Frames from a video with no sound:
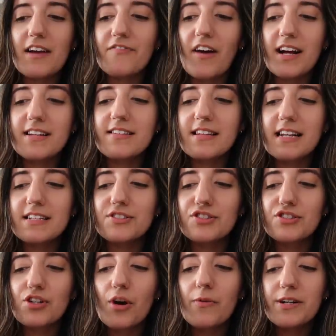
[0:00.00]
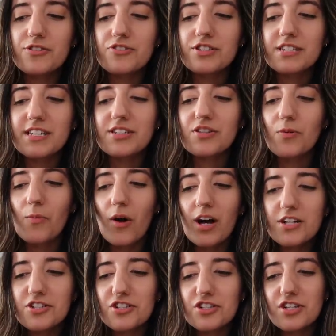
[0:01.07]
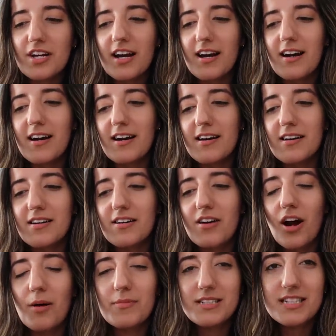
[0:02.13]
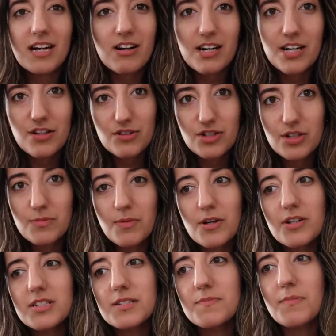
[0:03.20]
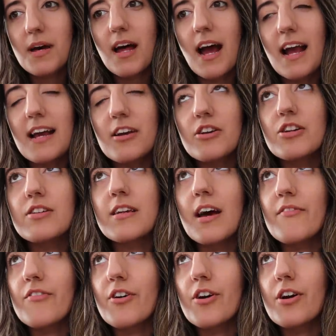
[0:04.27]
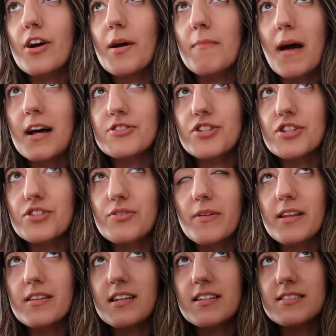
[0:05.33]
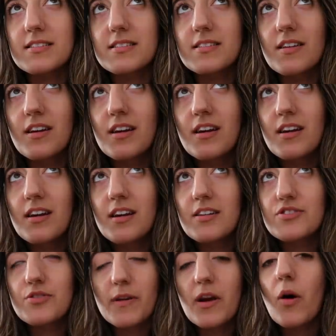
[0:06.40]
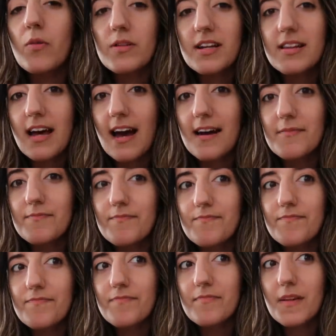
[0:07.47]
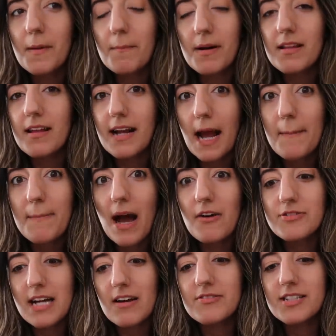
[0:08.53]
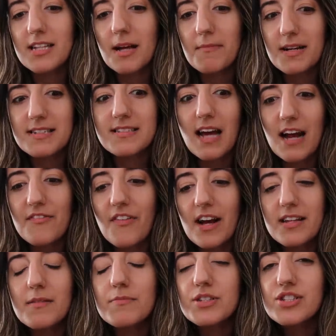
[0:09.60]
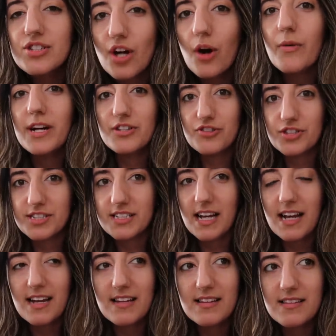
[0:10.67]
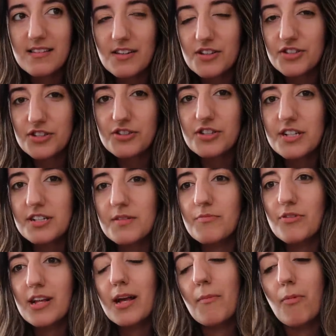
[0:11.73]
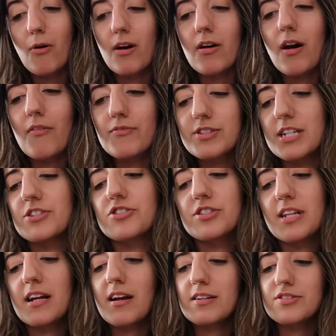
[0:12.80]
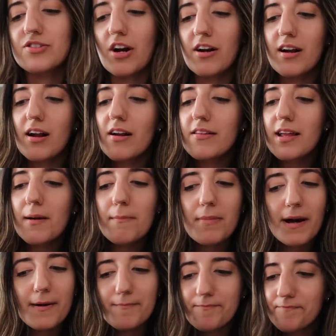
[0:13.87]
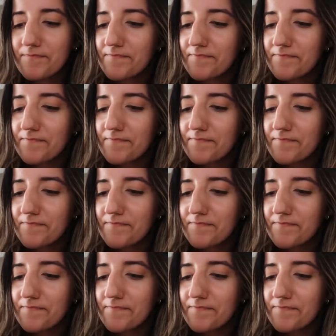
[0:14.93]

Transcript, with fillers: i find it's so interesting to watch uh commentary youtubers but i could never imagine doing this doing only that but like i bow down to them because i find them so interesting and there's usually some really important conversations that get started out of them but